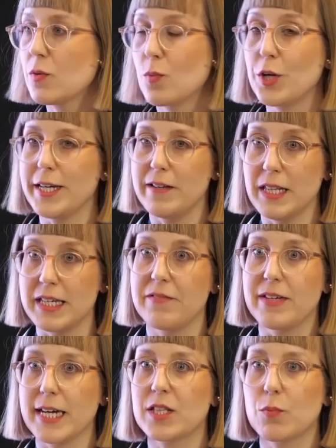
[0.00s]
Would it
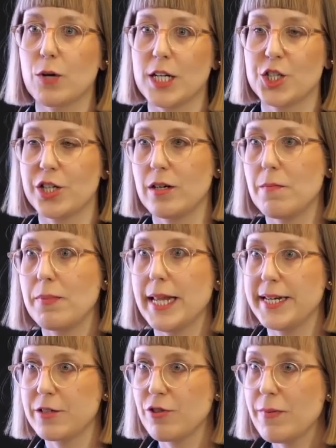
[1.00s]
alleviate the pressure on
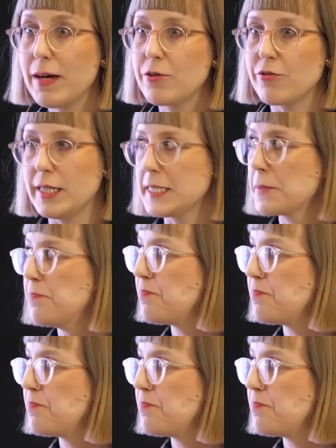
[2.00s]
planetary boundaries?